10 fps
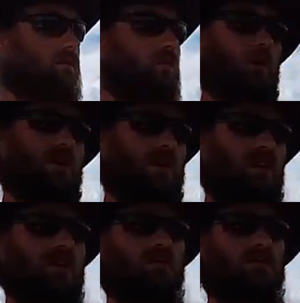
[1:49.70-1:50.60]
Well, a
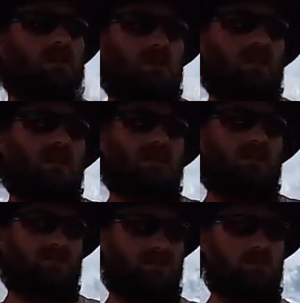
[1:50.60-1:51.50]
gilt is a
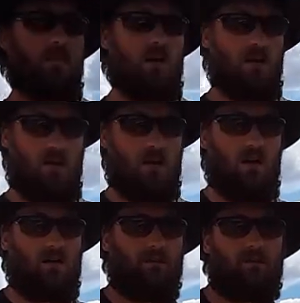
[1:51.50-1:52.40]
female
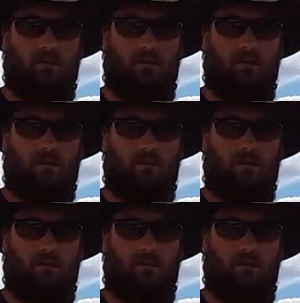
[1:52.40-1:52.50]
hog